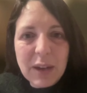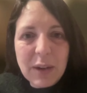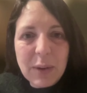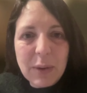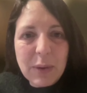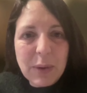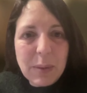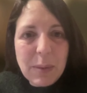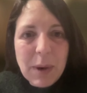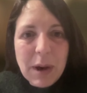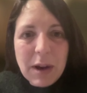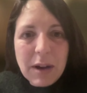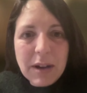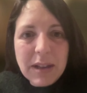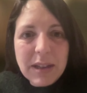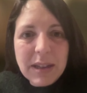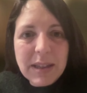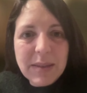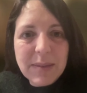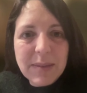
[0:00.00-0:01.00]
or
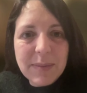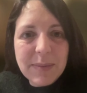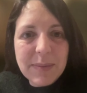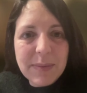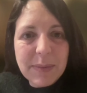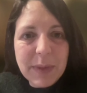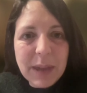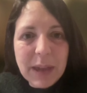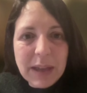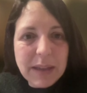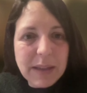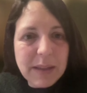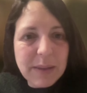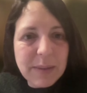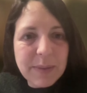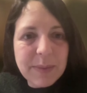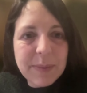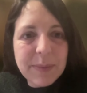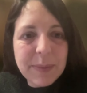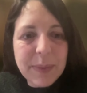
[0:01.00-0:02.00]
remarks. Yes,
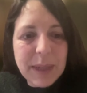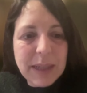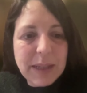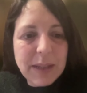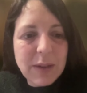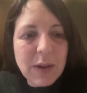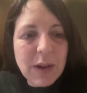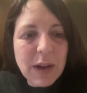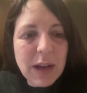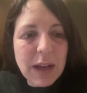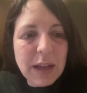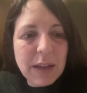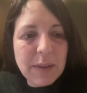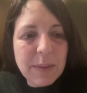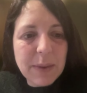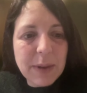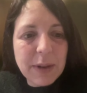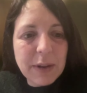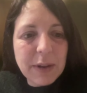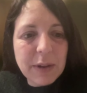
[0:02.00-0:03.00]
please go ahead,
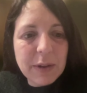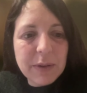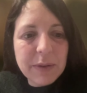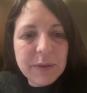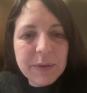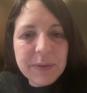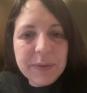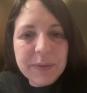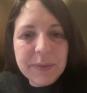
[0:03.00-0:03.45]
Marco.